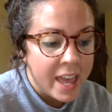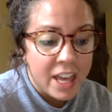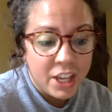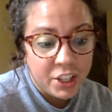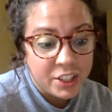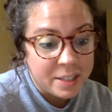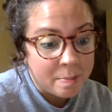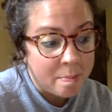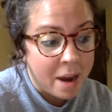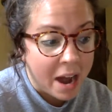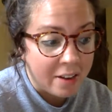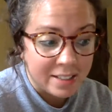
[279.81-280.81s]
He looked
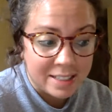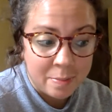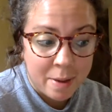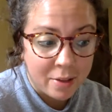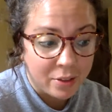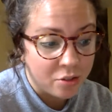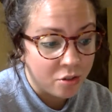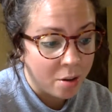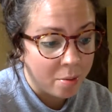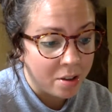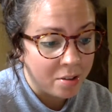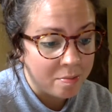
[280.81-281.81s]
embarrassed about the
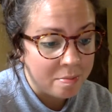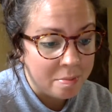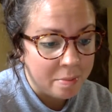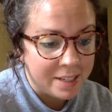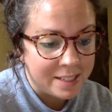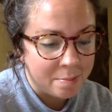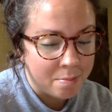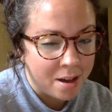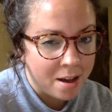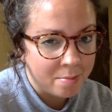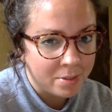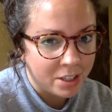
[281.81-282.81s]
trouble, but his
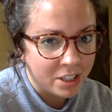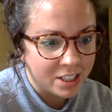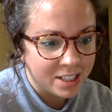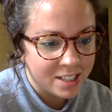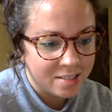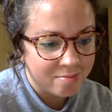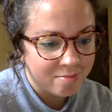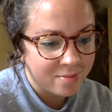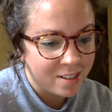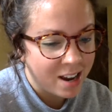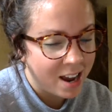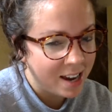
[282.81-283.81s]
mom looked
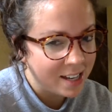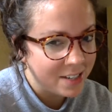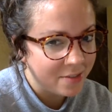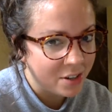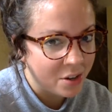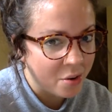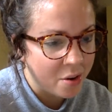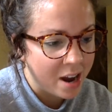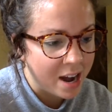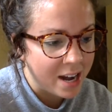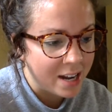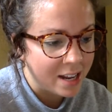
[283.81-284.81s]
kind of
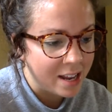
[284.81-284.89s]
annoyed.